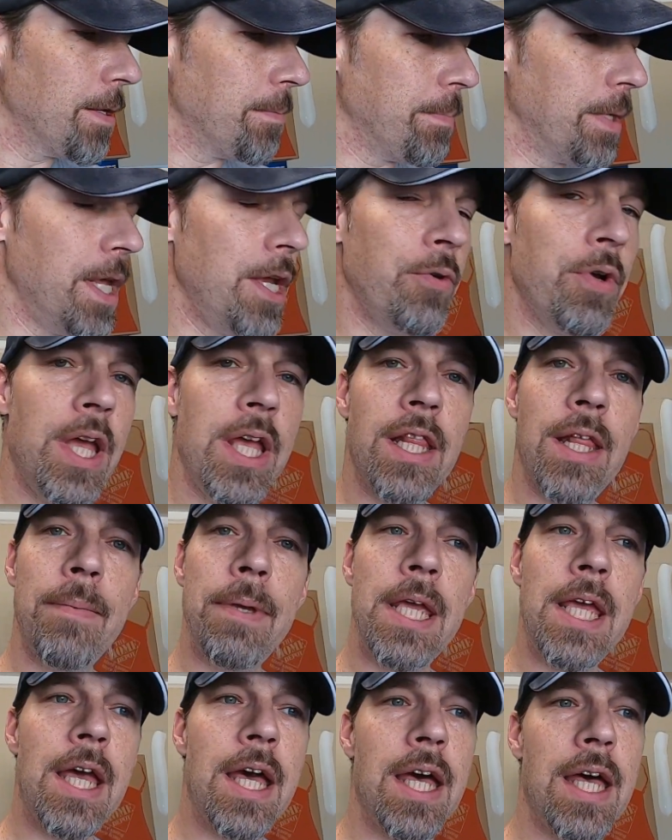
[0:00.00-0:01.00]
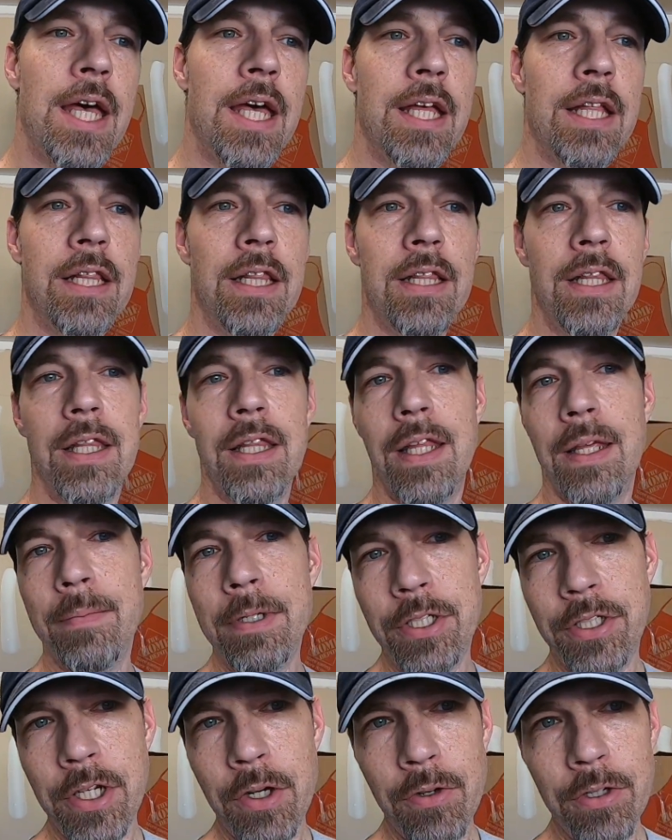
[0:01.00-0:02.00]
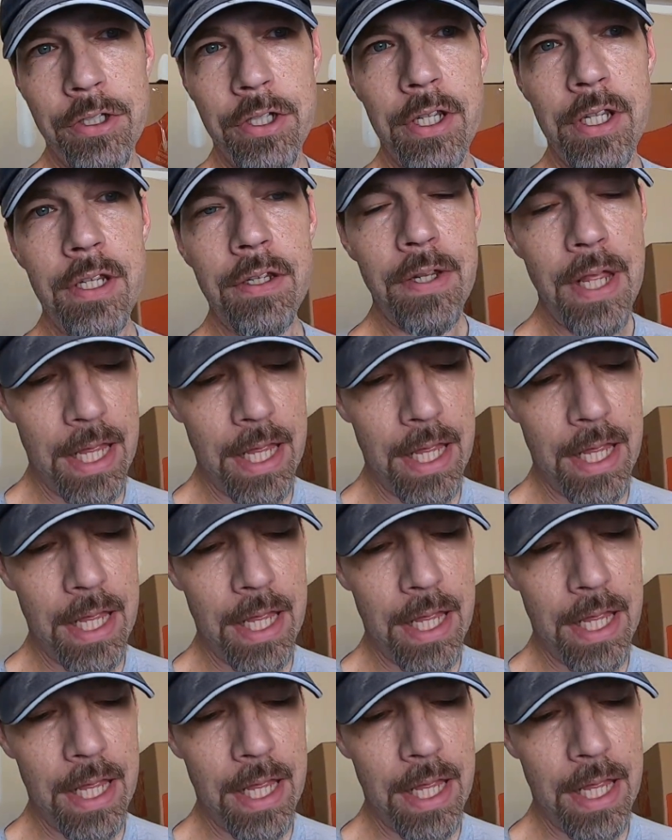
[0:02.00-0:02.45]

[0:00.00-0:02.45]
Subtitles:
But anyway, let me show her to you.